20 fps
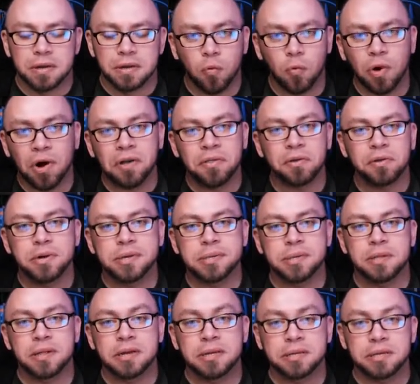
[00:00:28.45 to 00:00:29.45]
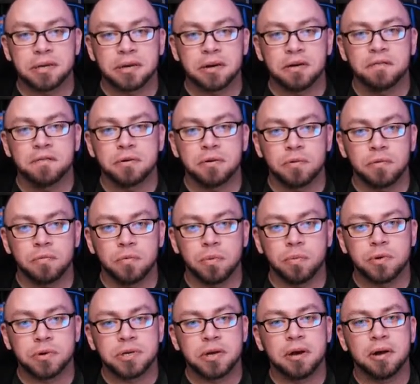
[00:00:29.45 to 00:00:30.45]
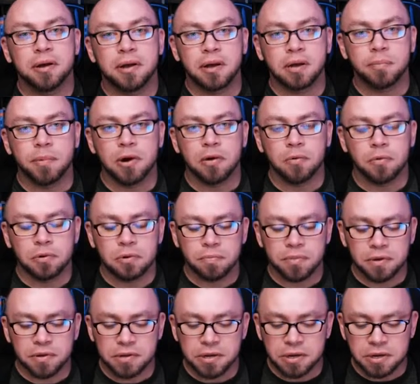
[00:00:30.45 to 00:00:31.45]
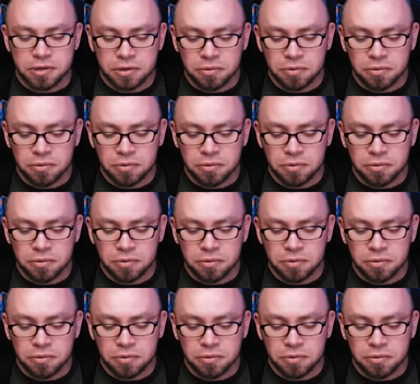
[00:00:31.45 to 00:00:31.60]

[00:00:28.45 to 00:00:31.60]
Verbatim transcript: While there is a lot to cover when we're talking about world building,